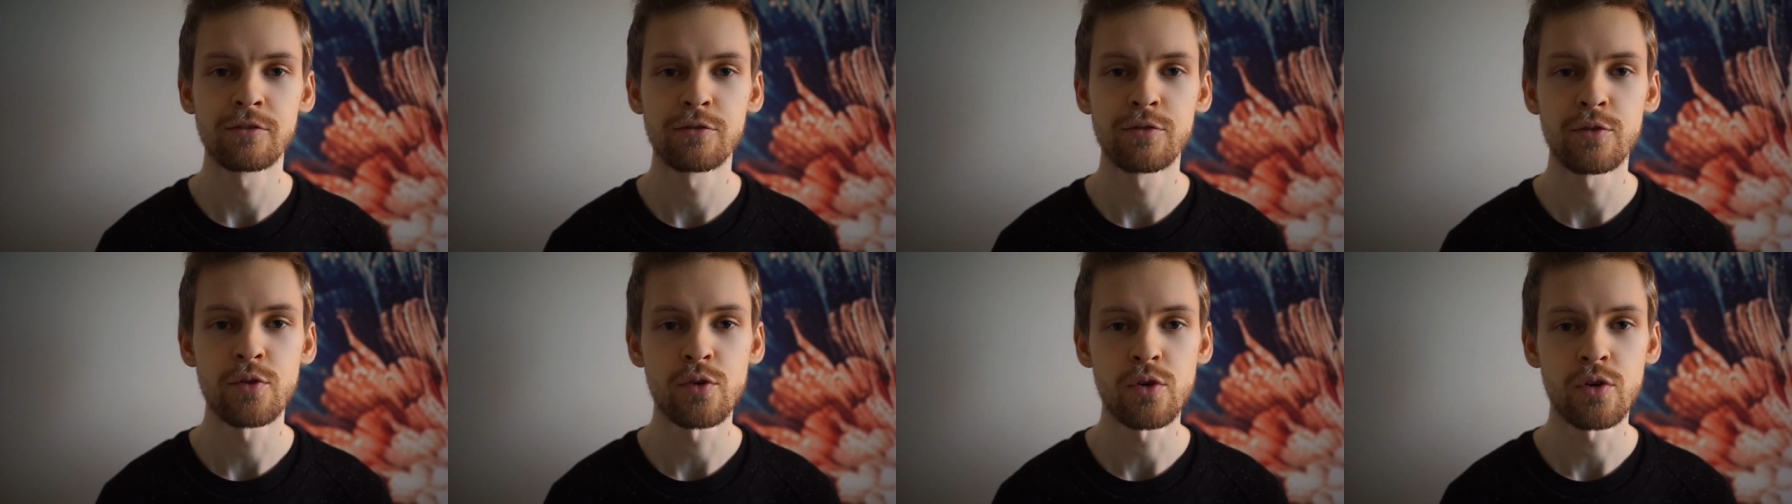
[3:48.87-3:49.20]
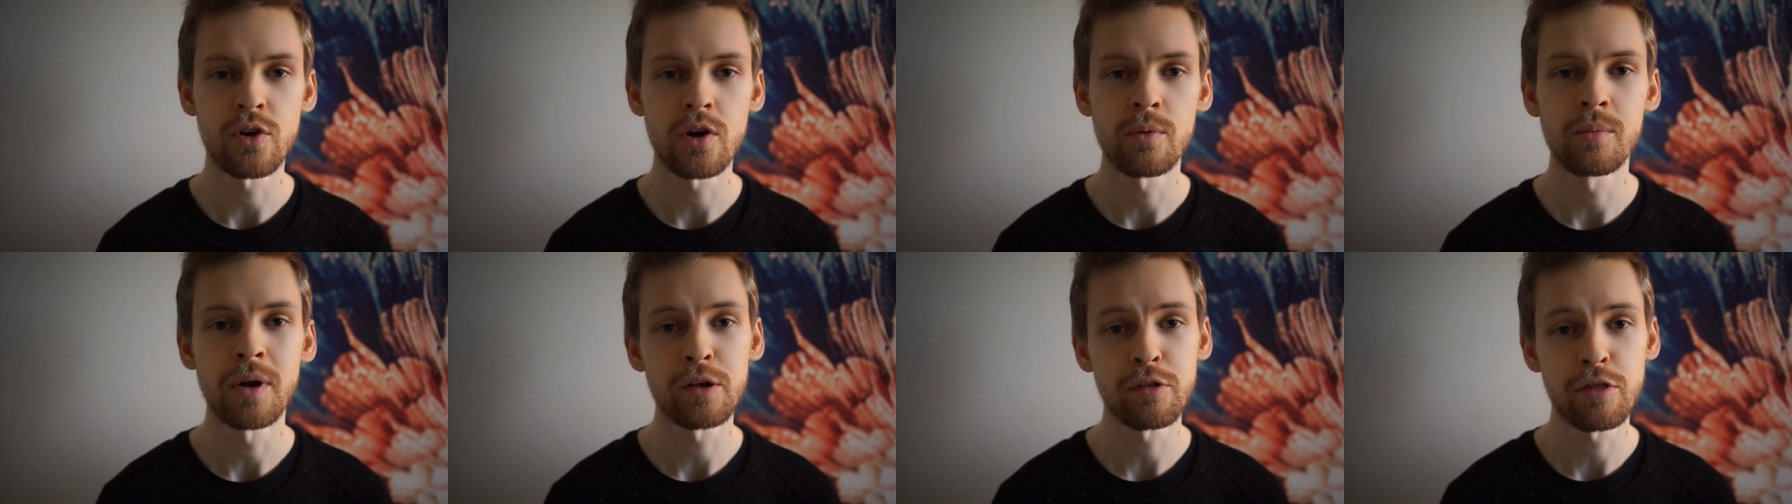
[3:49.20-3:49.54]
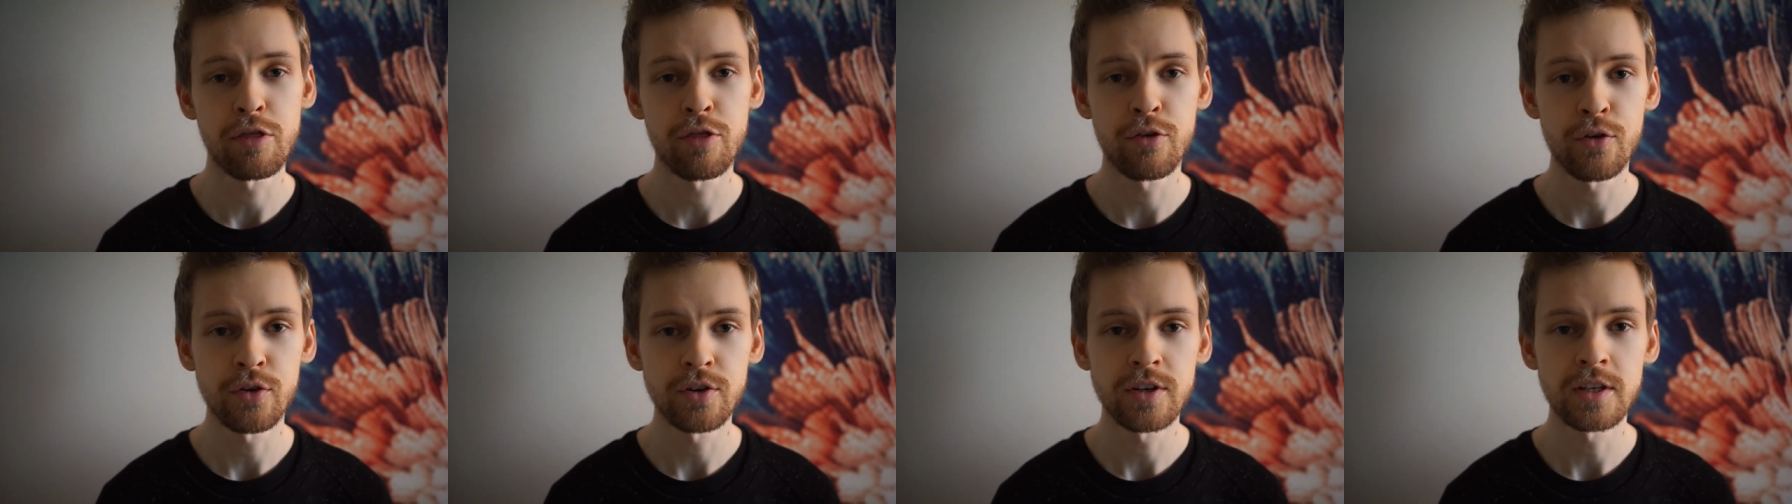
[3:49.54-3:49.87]
for about
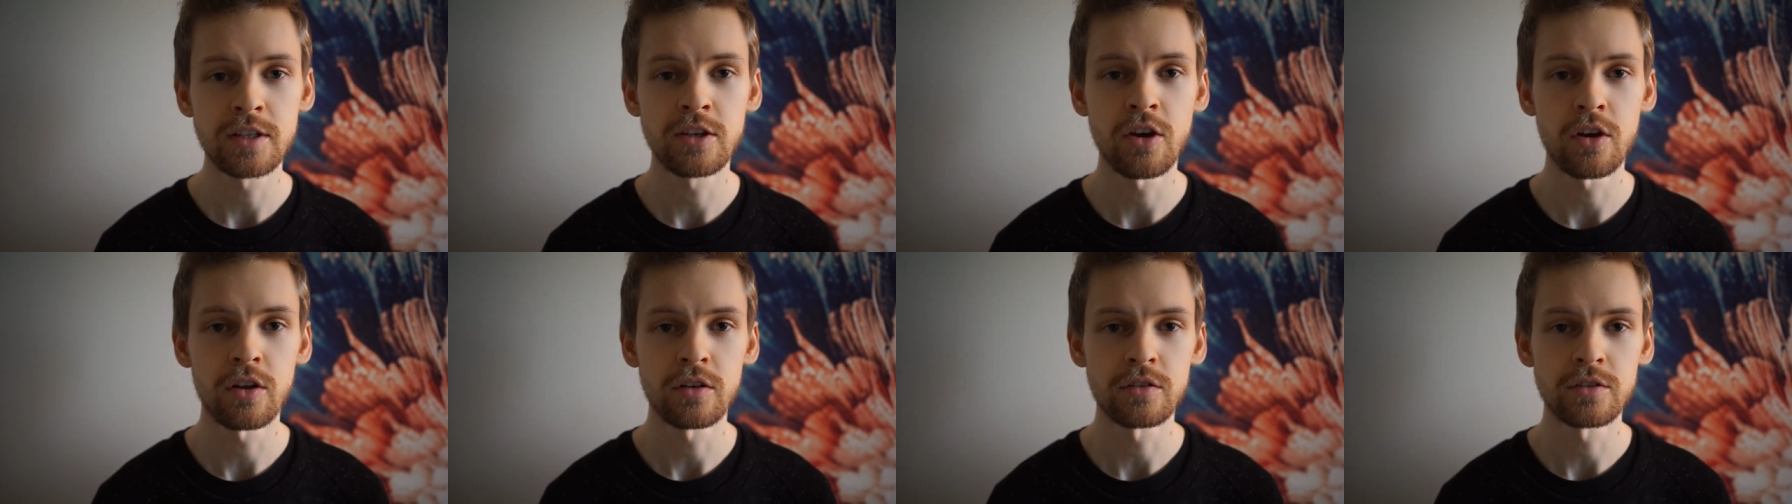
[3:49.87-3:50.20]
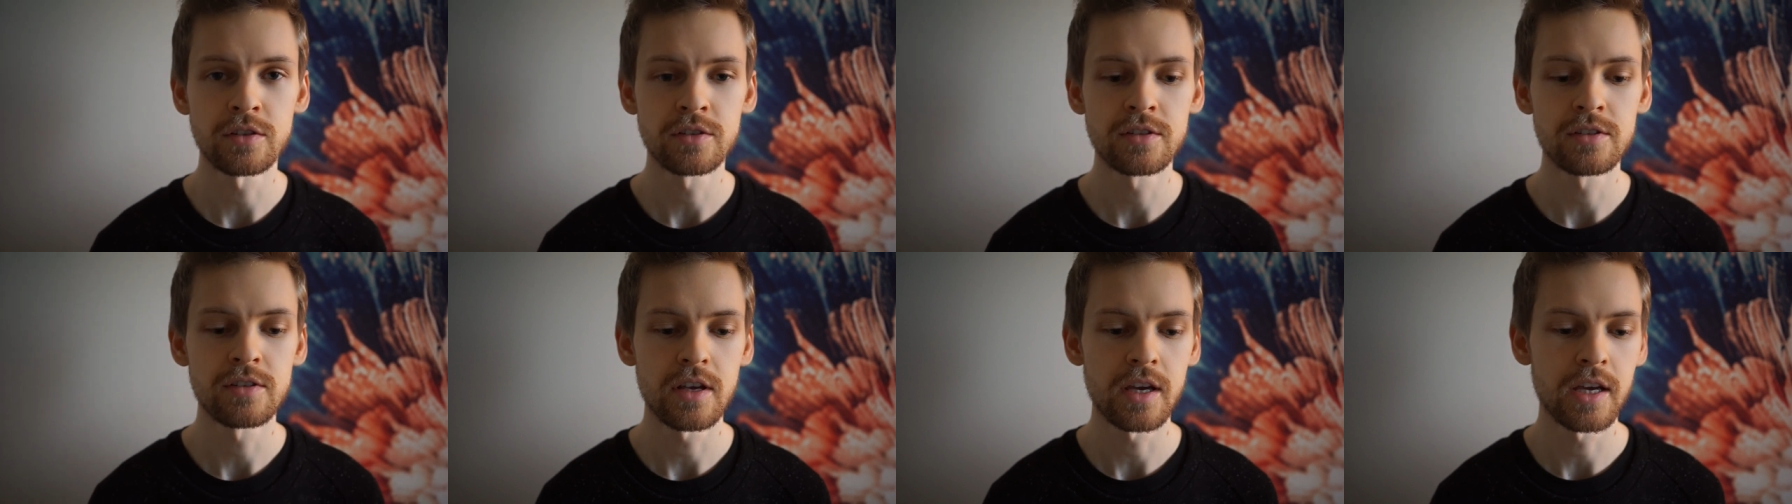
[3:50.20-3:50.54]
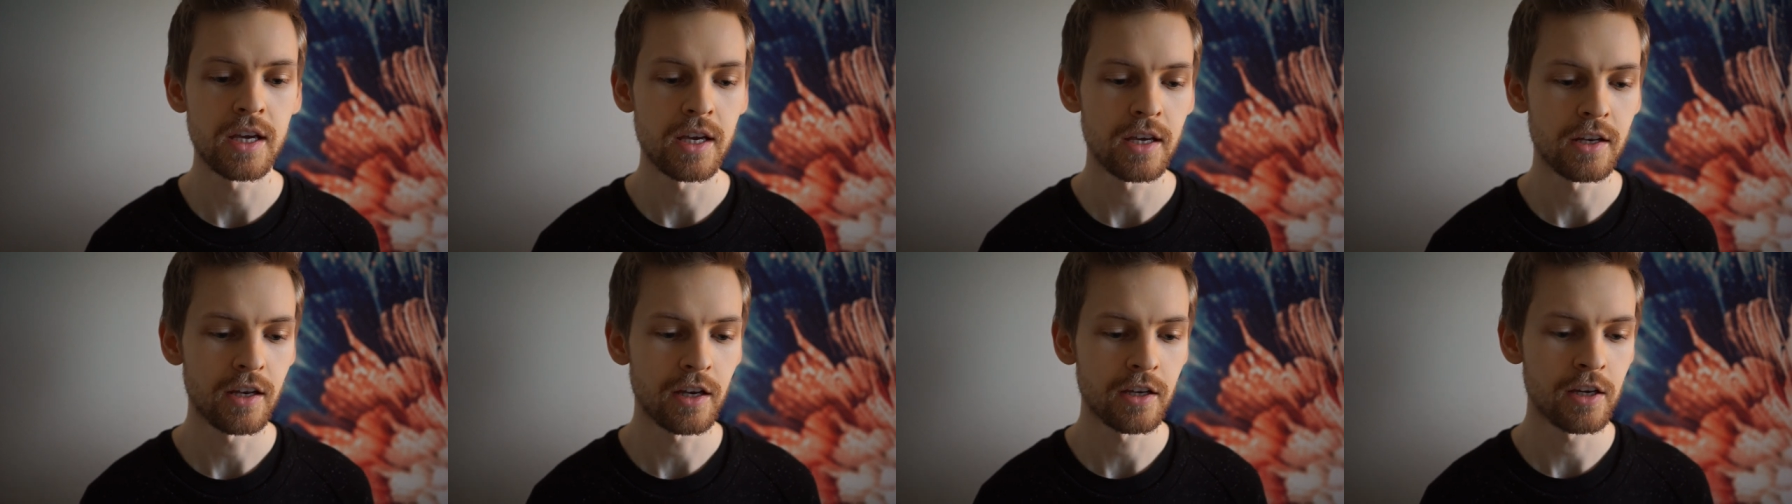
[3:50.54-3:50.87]
$30,
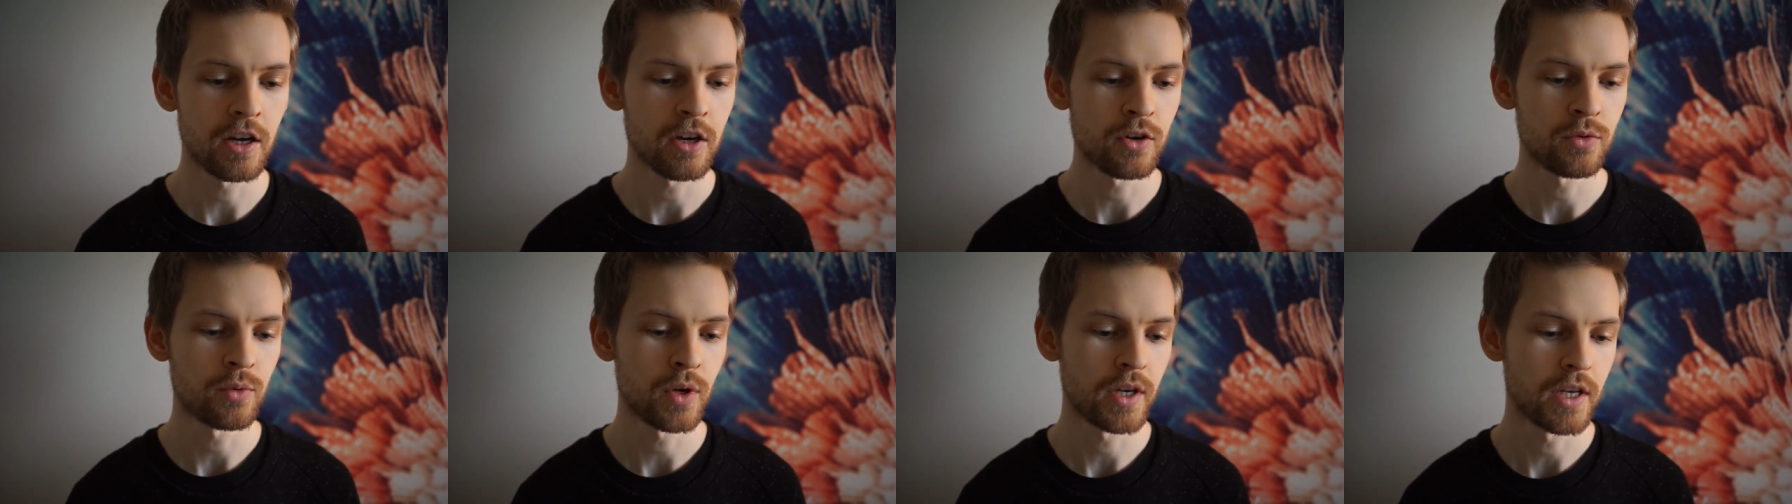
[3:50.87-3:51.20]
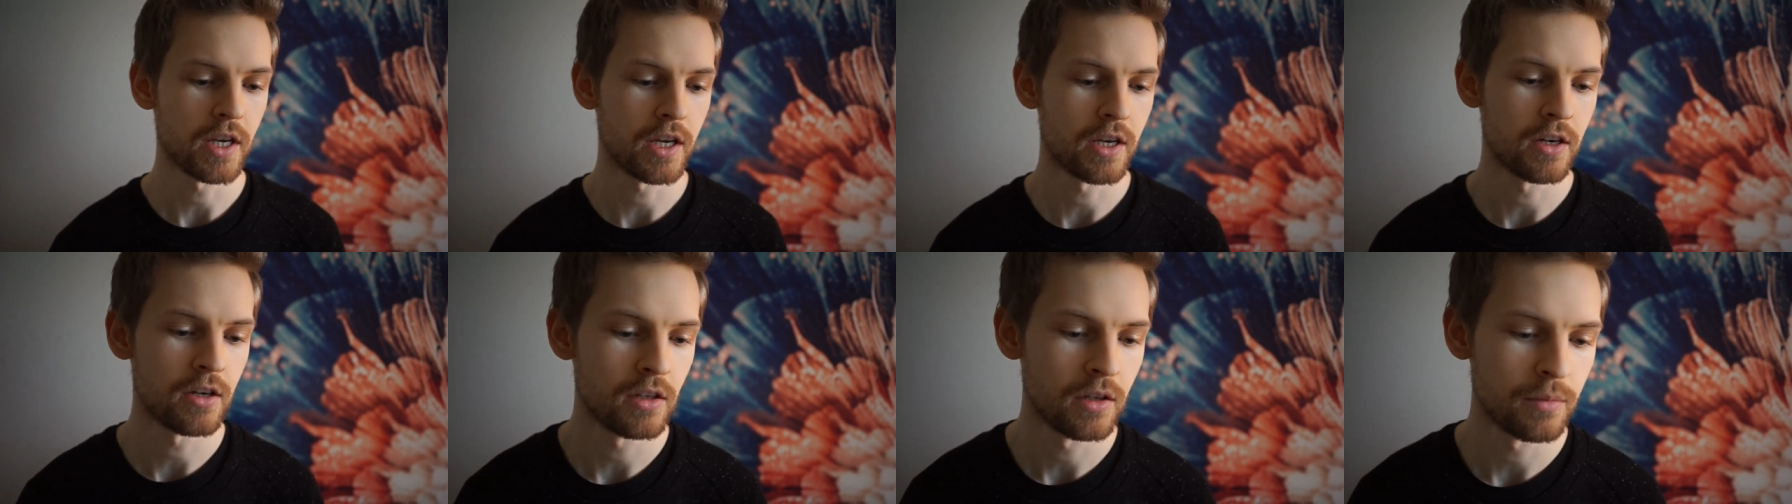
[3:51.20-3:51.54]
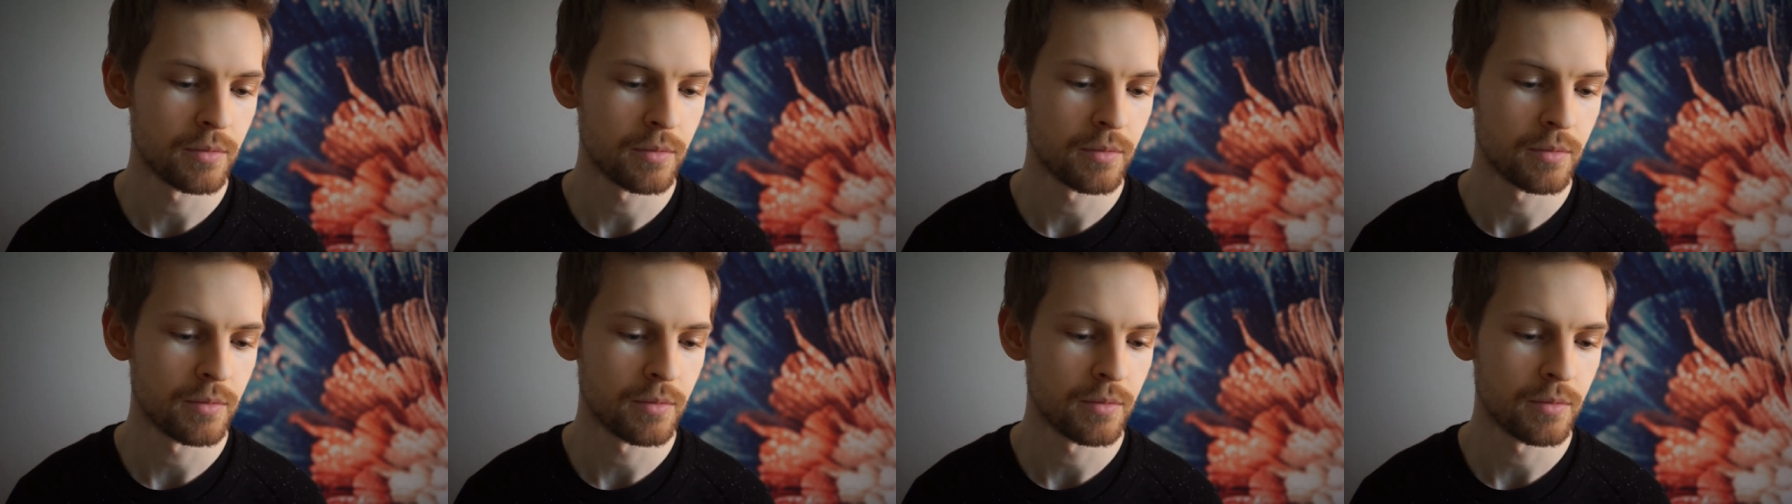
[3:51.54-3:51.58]
and I got it right here.